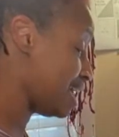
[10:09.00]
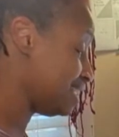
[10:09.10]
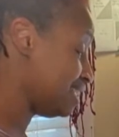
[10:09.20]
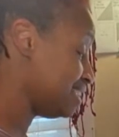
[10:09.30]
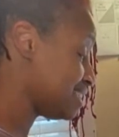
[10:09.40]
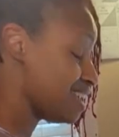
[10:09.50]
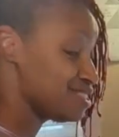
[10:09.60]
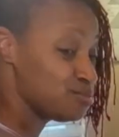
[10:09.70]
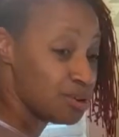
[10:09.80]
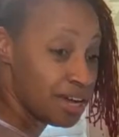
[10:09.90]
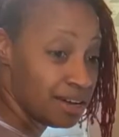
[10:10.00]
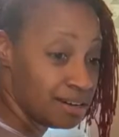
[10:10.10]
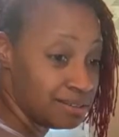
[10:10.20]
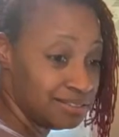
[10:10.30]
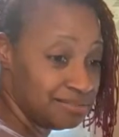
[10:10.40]
is as well.
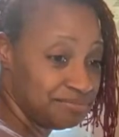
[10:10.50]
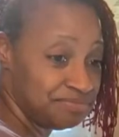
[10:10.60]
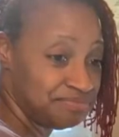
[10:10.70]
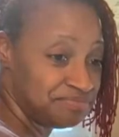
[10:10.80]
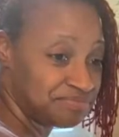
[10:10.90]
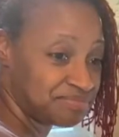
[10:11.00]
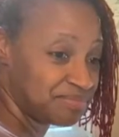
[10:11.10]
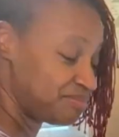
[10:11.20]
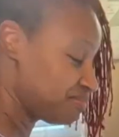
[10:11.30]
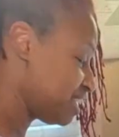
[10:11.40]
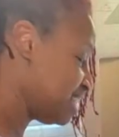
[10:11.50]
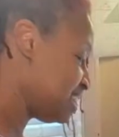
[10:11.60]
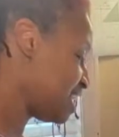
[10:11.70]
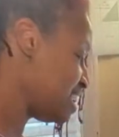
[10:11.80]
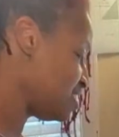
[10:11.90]

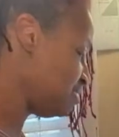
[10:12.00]
Thank you,